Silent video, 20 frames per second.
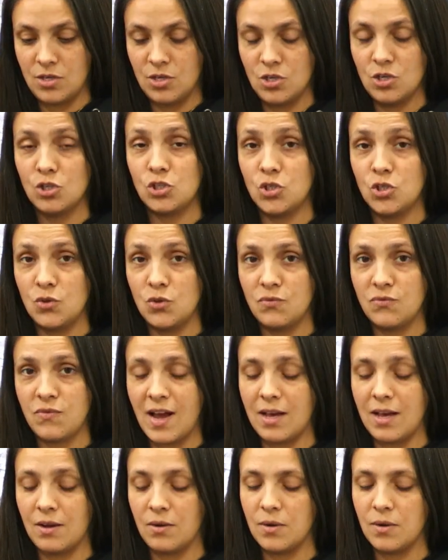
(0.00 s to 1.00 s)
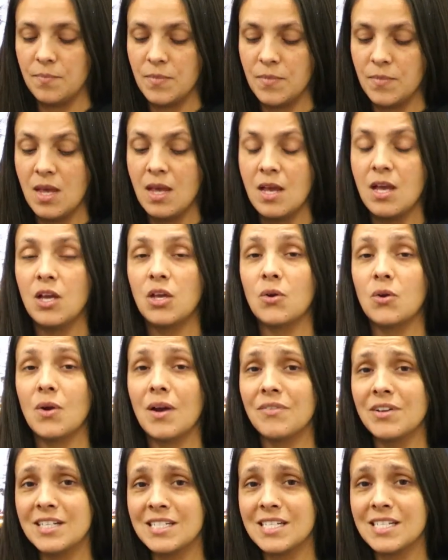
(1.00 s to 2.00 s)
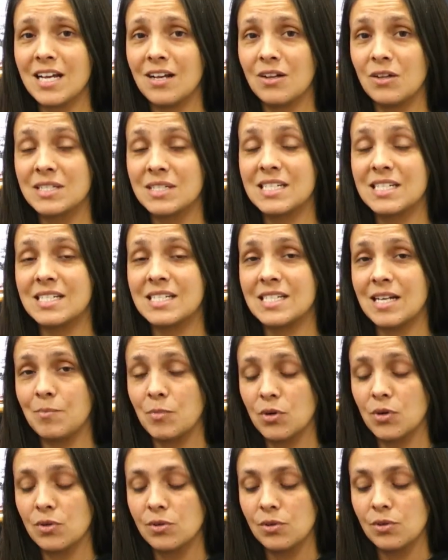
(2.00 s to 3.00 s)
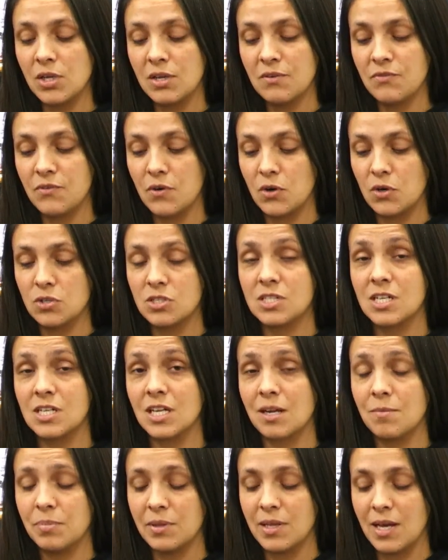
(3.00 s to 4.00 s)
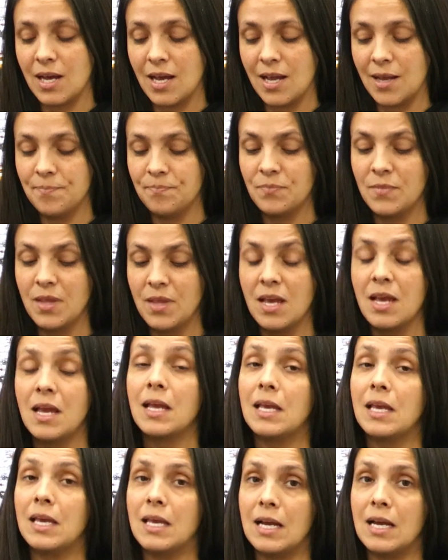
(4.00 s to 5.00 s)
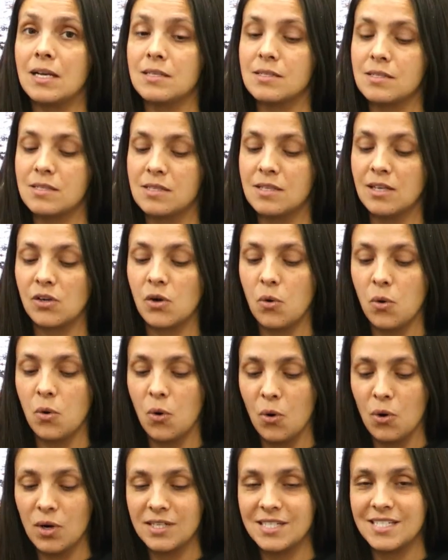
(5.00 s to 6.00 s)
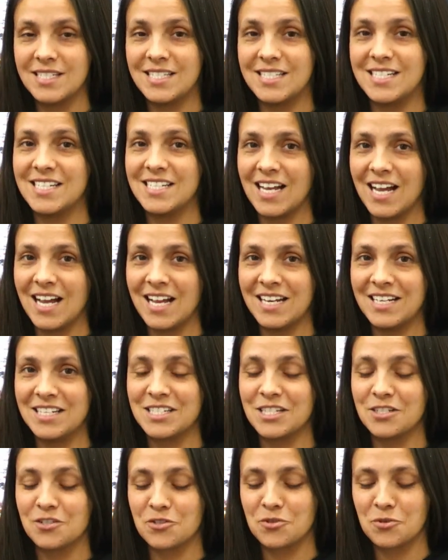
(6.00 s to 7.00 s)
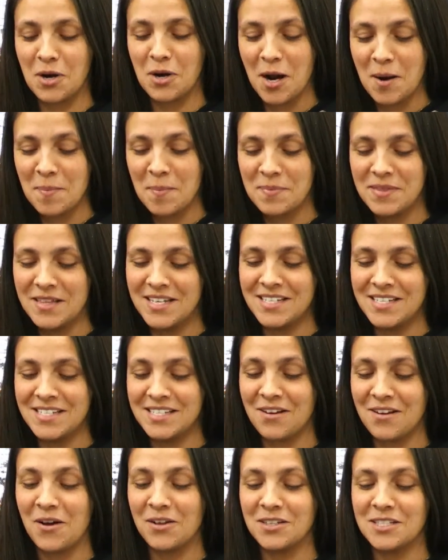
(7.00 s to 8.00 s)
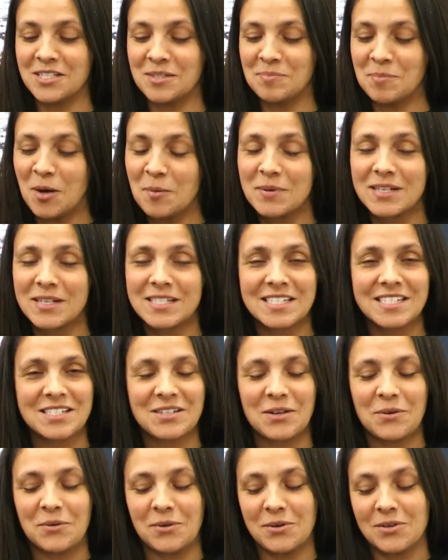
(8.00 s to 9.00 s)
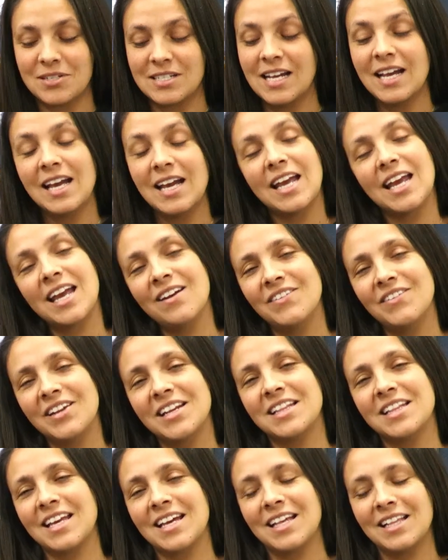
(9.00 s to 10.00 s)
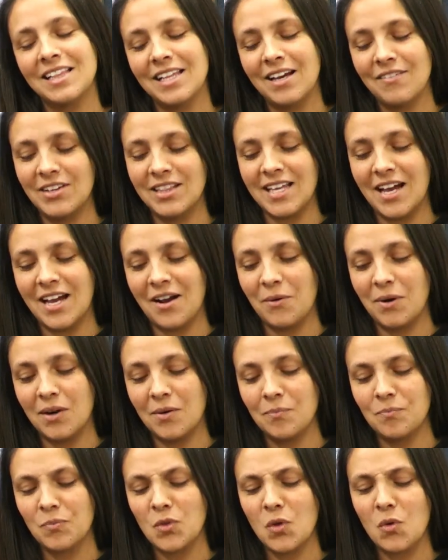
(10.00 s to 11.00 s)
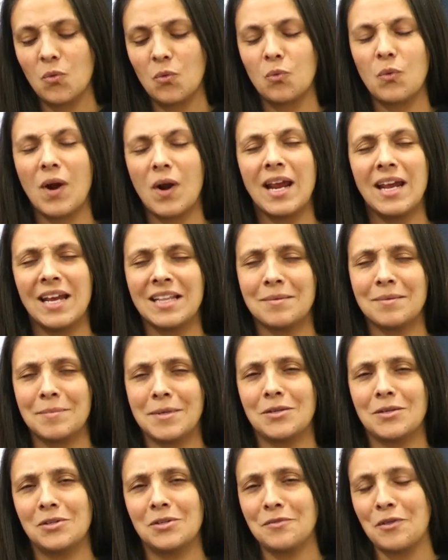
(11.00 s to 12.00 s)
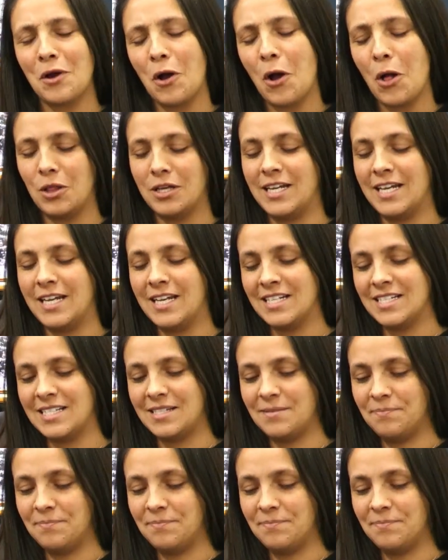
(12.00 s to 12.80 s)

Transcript: to file. You have until December 31st to comply. Yes, the courts decided to drop this on small business owners, even in the 11th hour, right in the middle of the holidays.